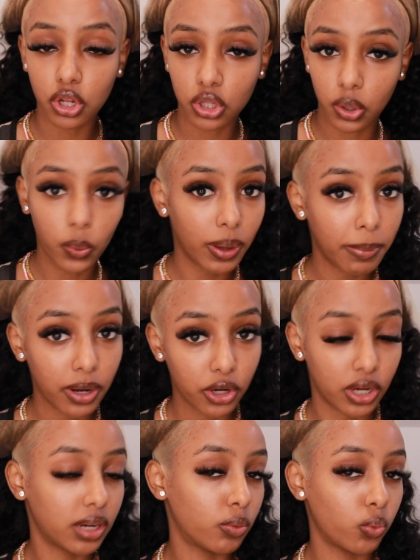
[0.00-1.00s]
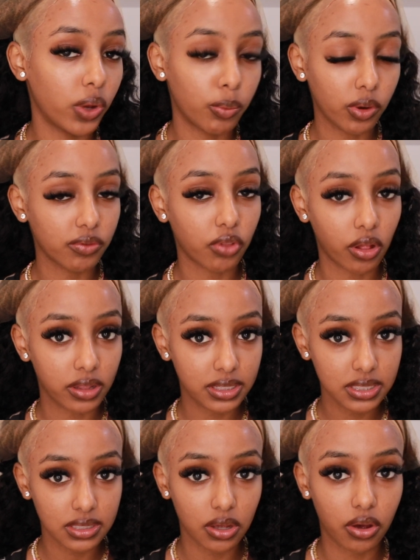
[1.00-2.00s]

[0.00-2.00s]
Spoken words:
look way better and way more flawless.